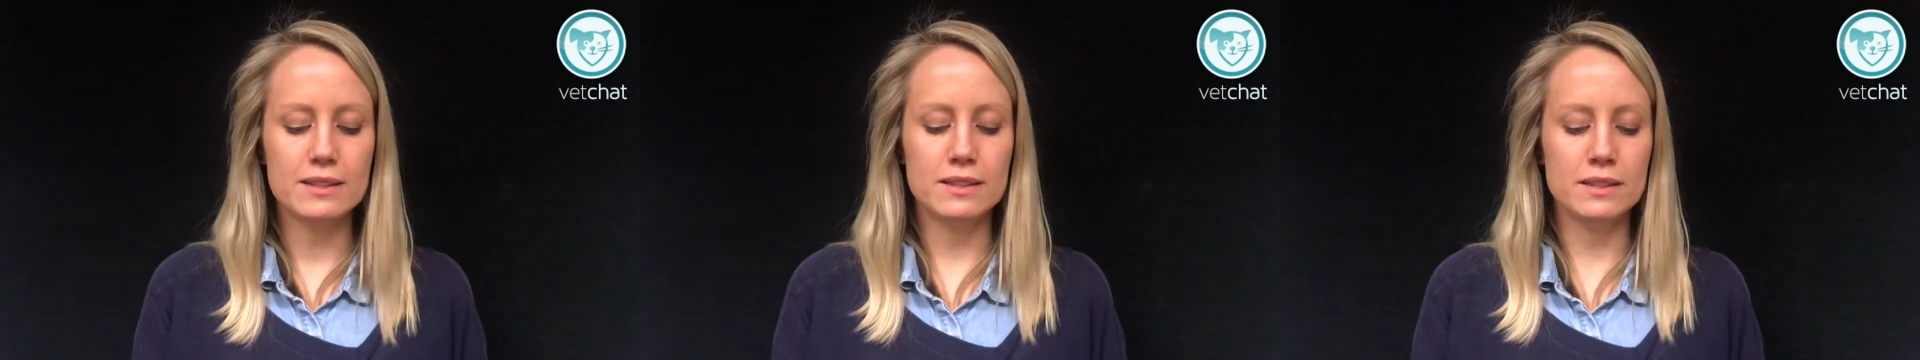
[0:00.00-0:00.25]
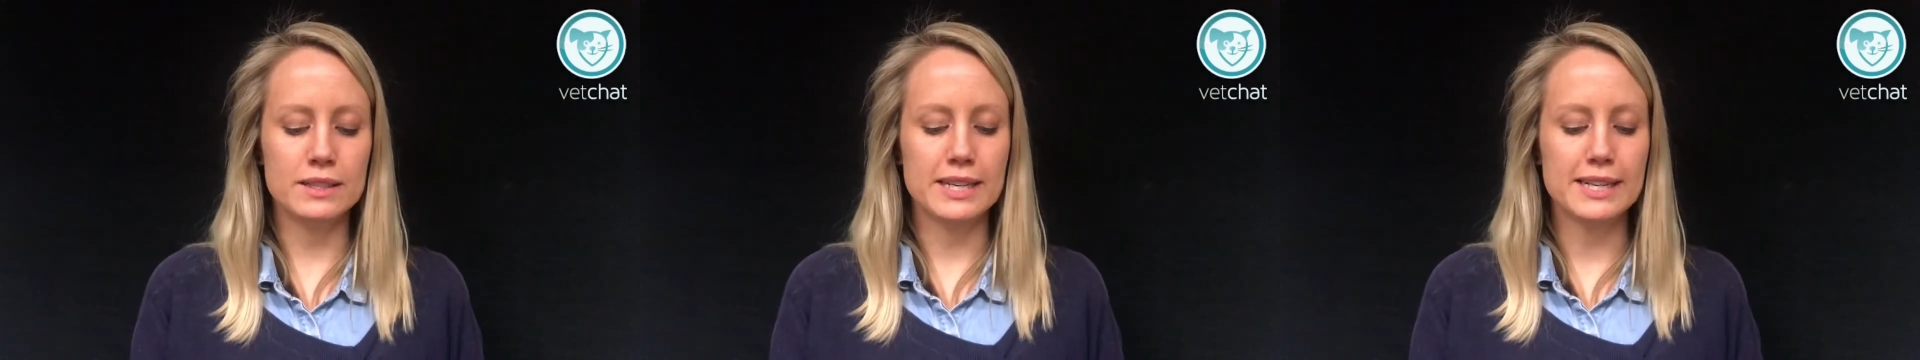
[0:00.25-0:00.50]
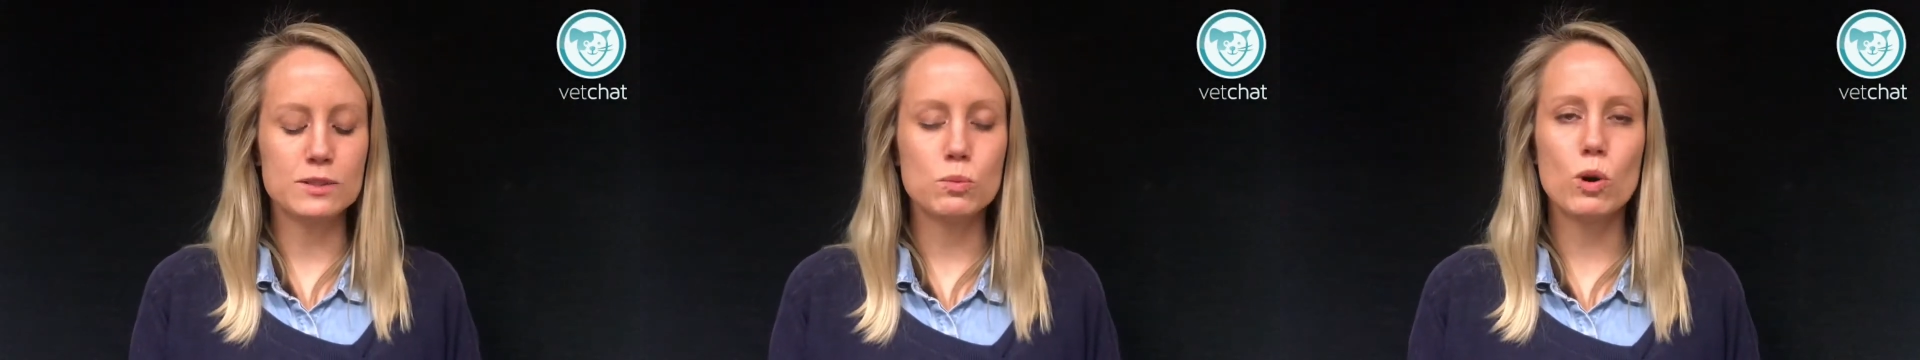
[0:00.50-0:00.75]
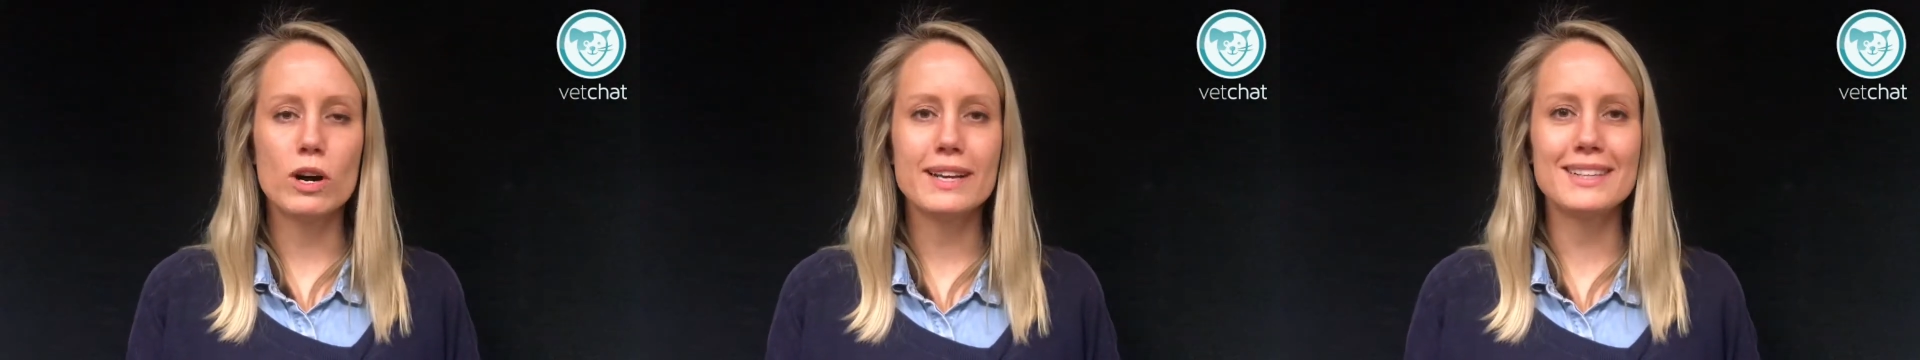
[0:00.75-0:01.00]
is,
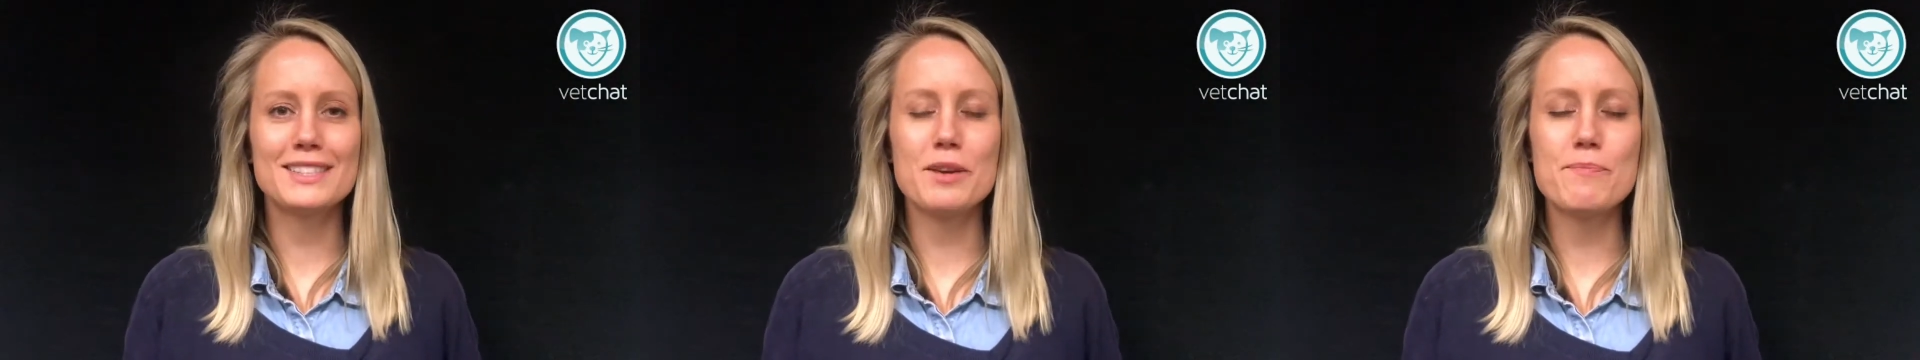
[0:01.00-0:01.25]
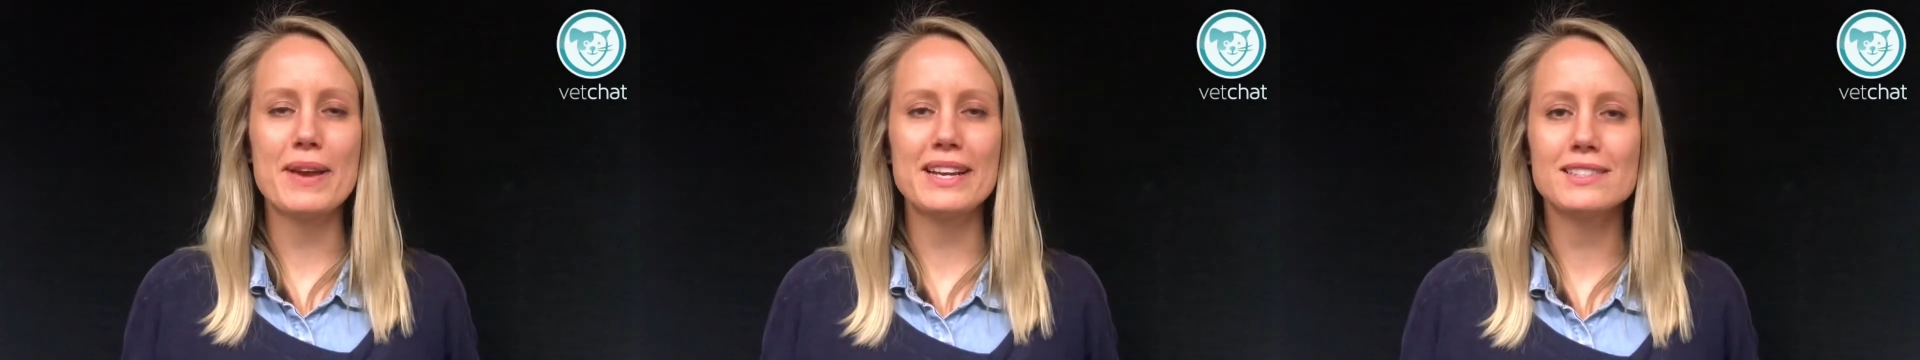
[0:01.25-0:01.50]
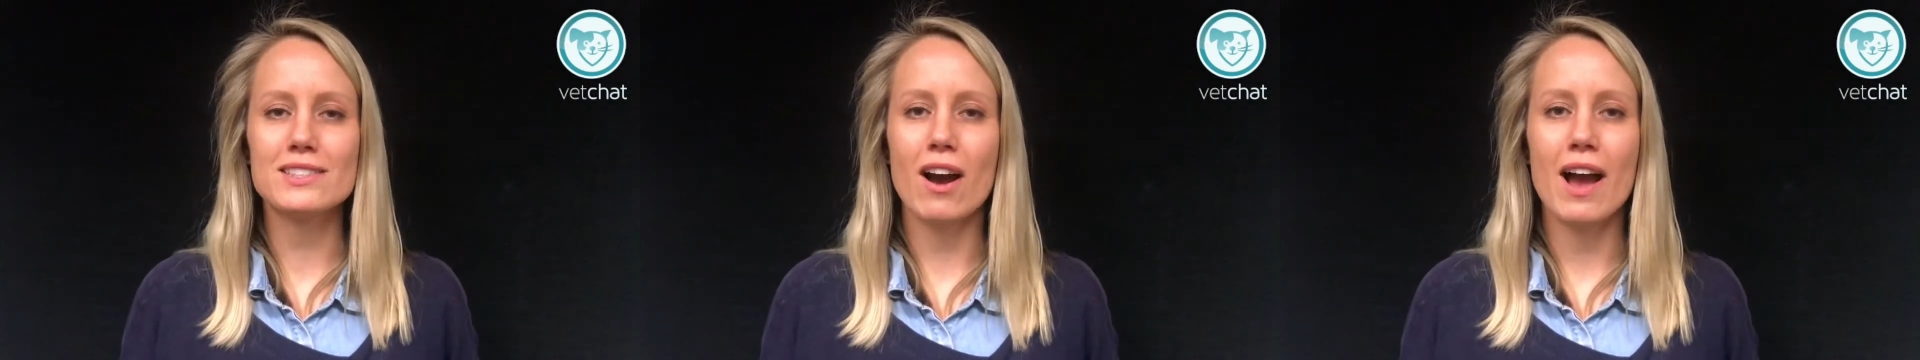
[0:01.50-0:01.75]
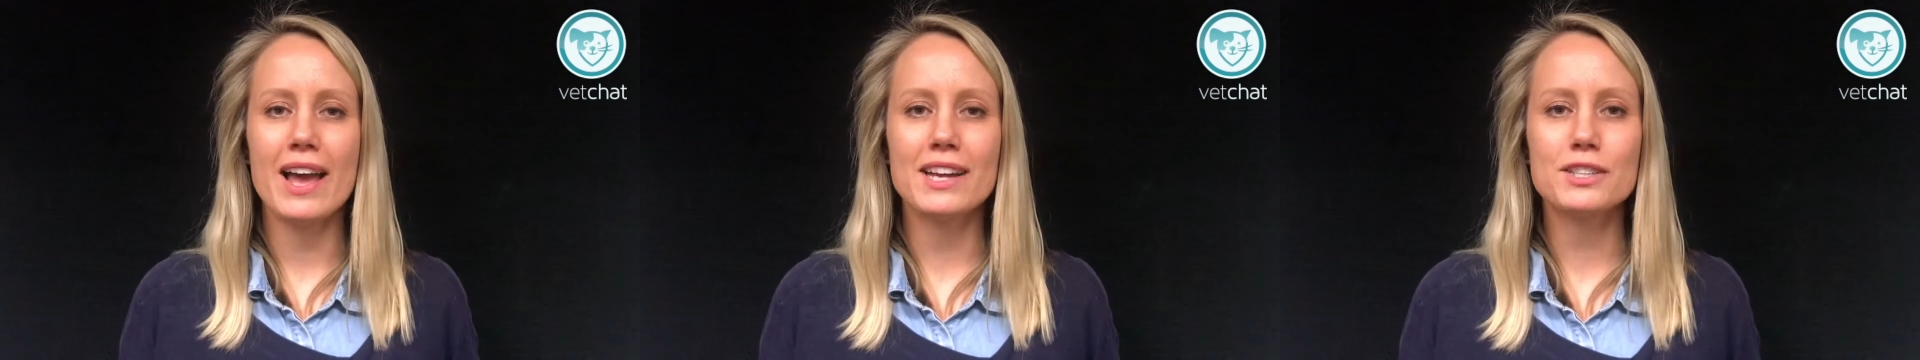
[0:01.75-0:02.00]
what is the best
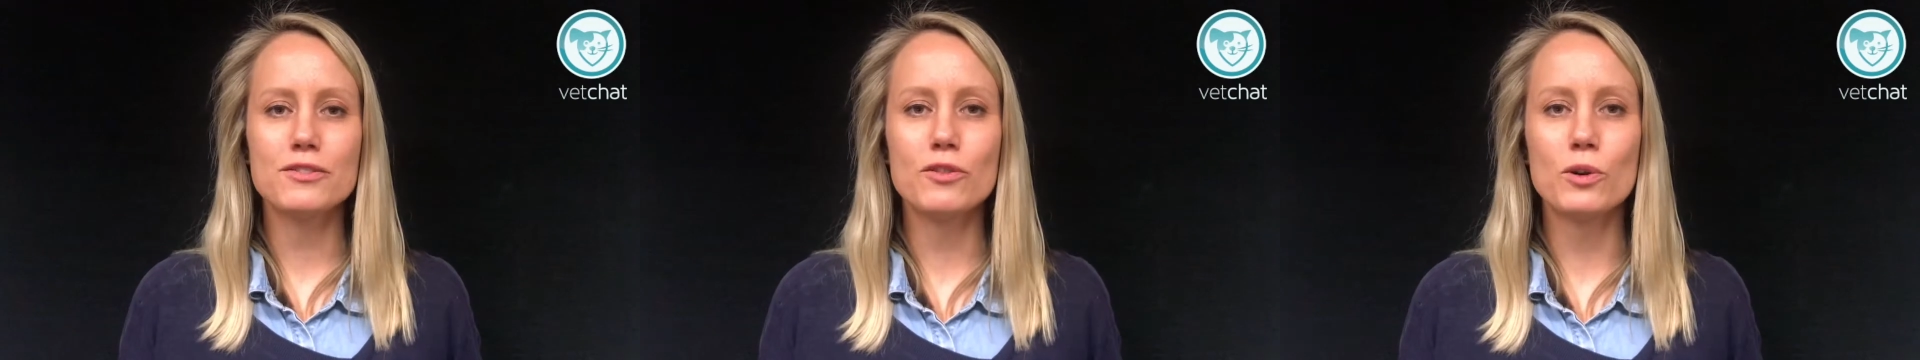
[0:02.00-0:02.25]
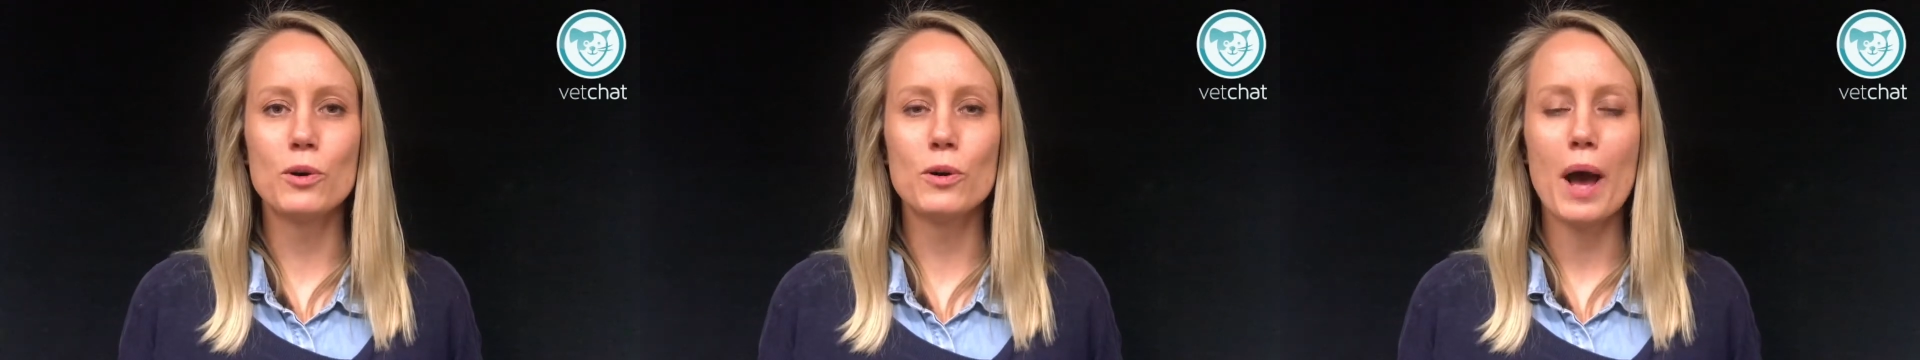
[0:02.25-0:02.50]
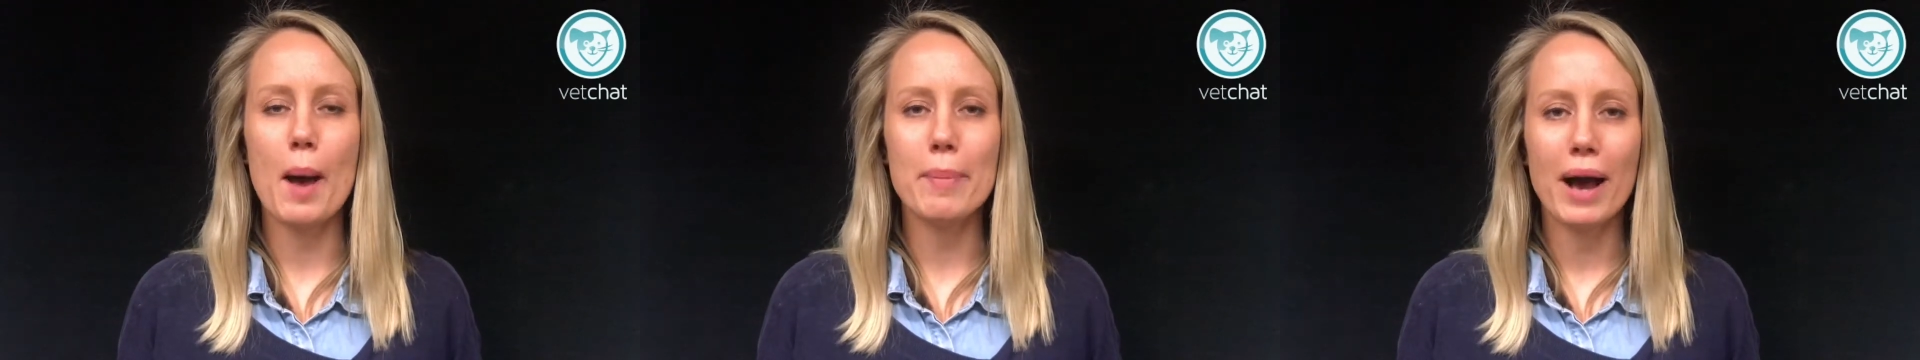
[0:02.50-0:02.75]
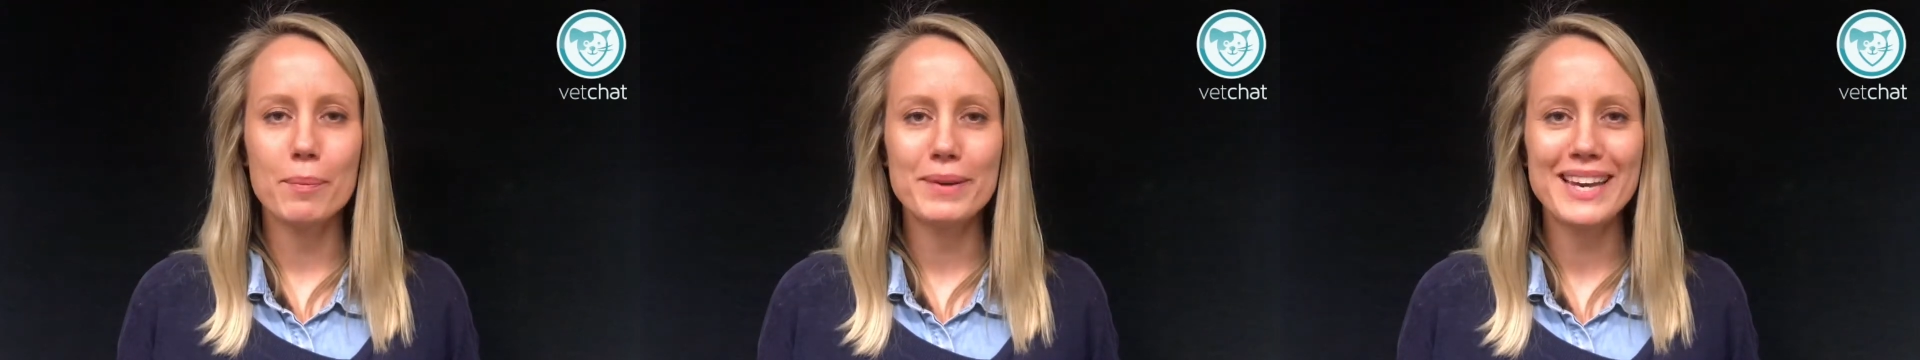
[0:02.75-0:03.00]
diet for a
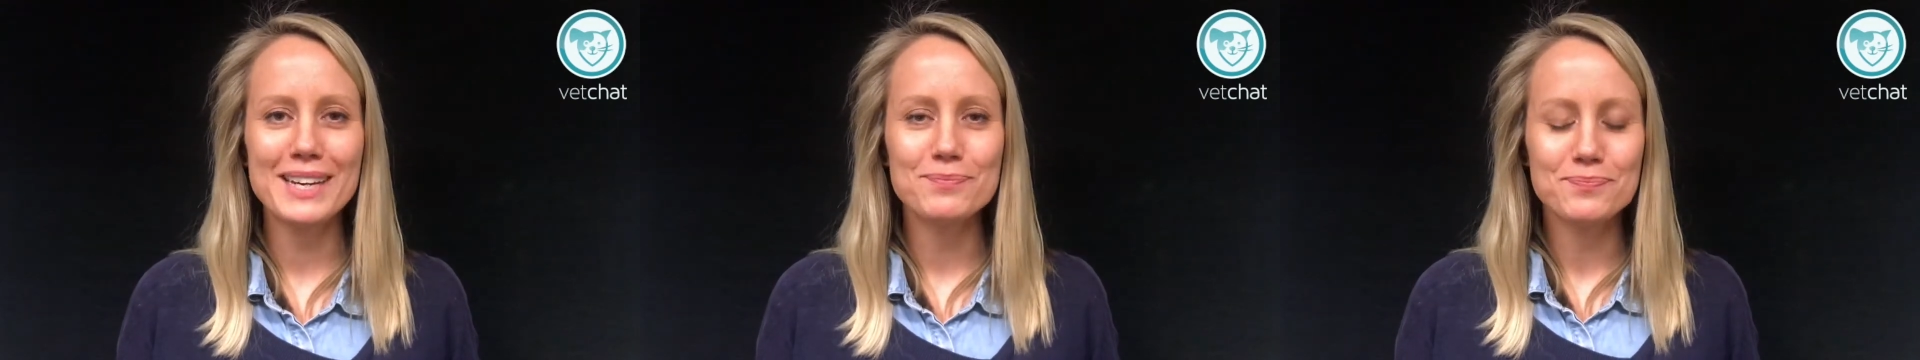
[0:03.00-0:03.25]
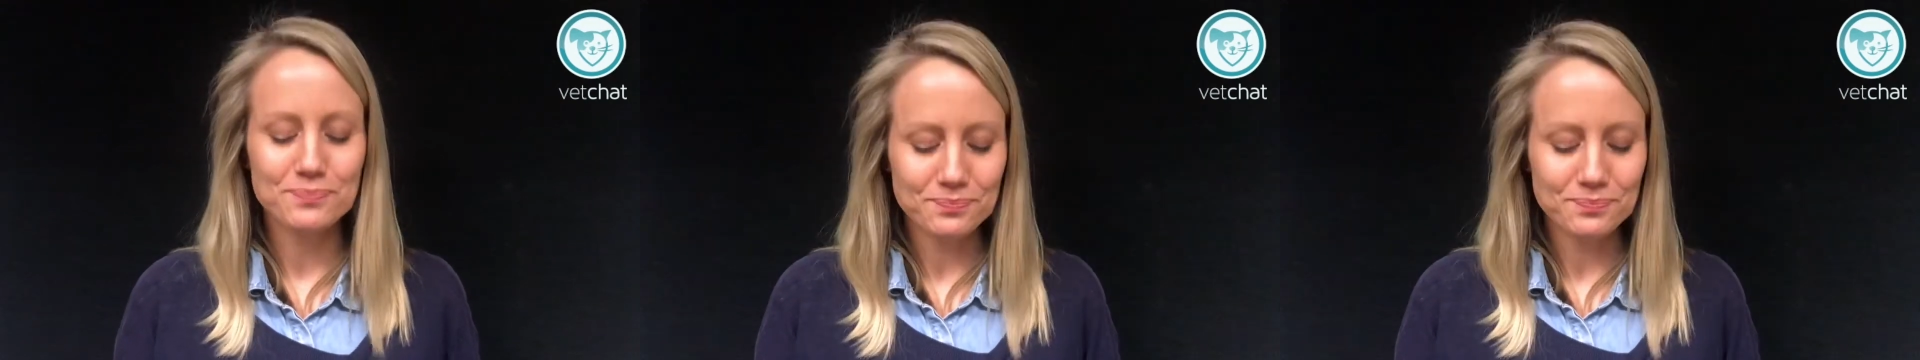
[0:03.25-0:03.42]
puppy?